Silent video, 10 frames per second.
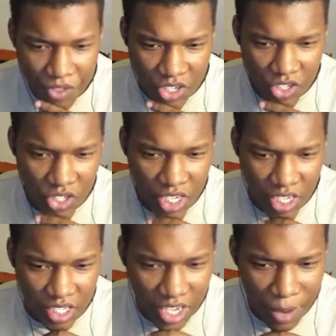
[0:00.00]
This is
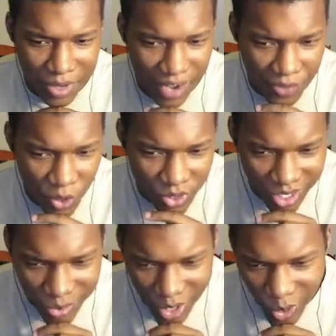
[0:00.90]
cheese. I'm definitely
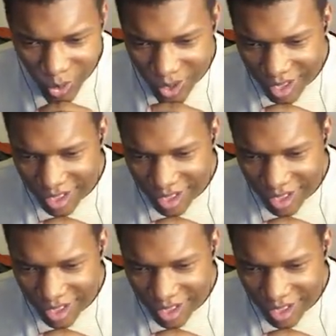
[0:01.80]
using them though.